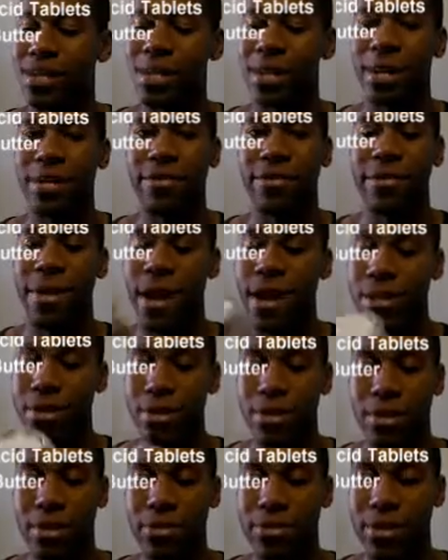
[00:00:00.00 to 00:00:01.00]
a lot of fat and
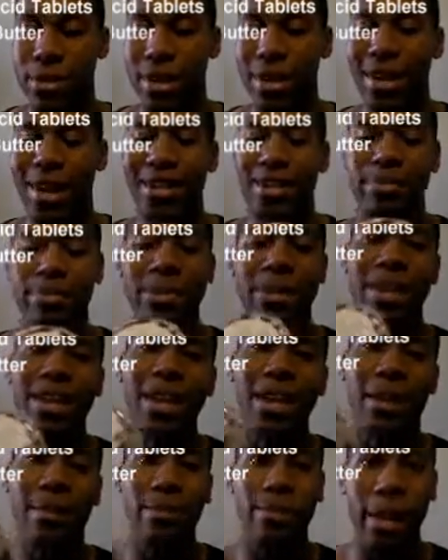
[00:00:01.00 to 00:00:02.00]
stuff like that. It has a
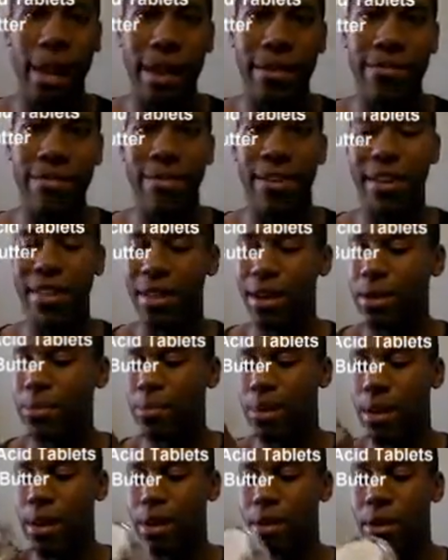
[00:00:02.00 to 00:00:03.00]
lot of bad fat, a lot of
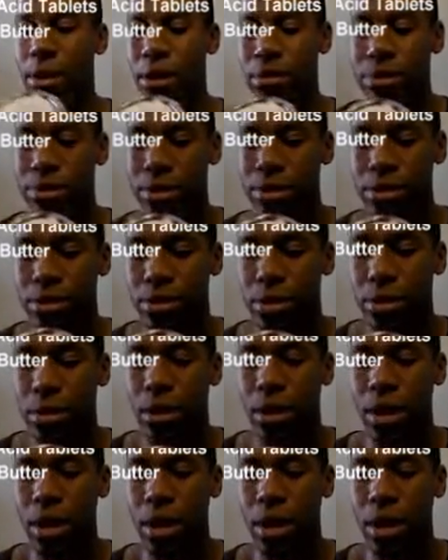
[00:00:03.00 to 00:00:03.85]
bad carbs in it. So